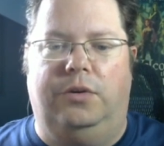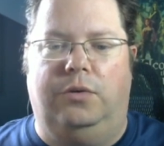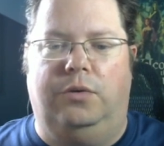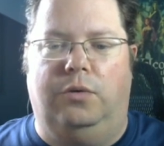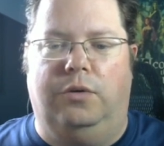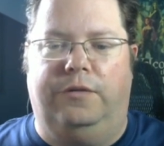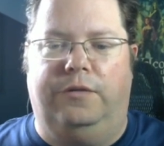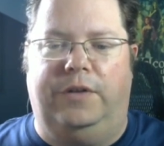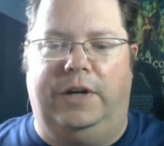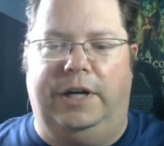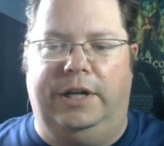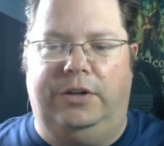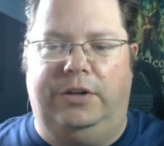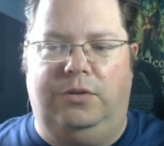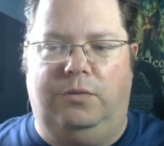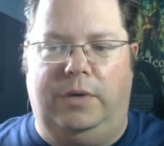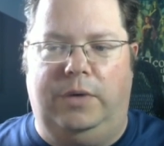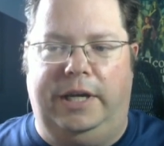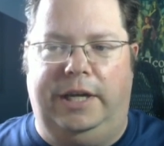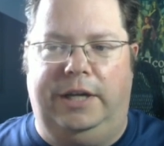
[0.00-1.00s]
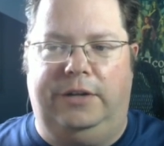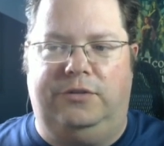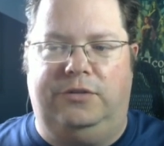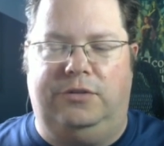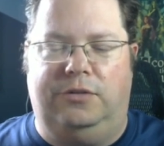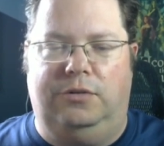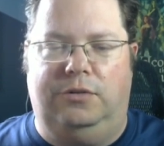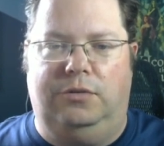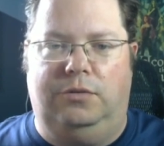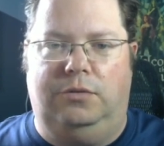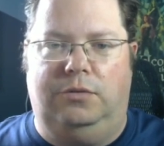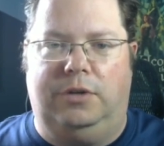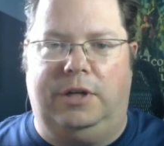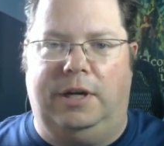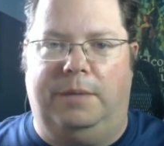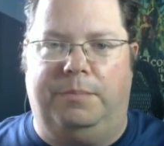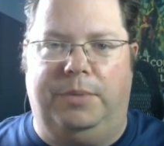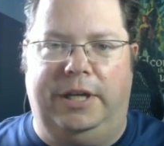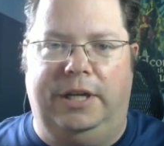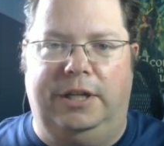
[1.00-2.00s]
or find a way to
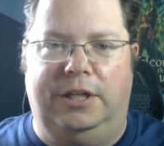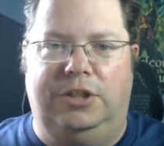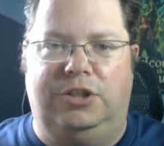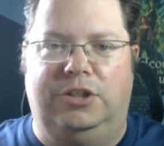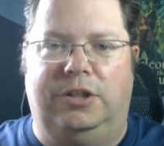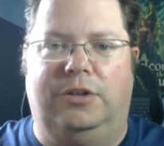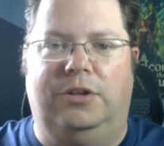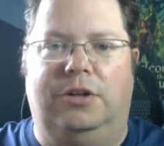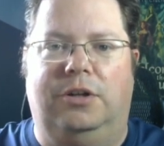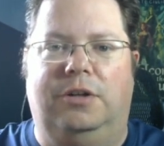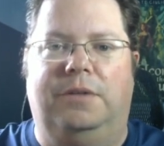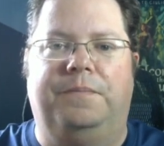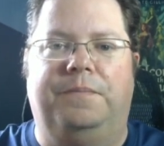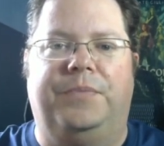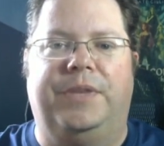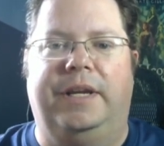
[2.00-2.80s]
comprehend each other,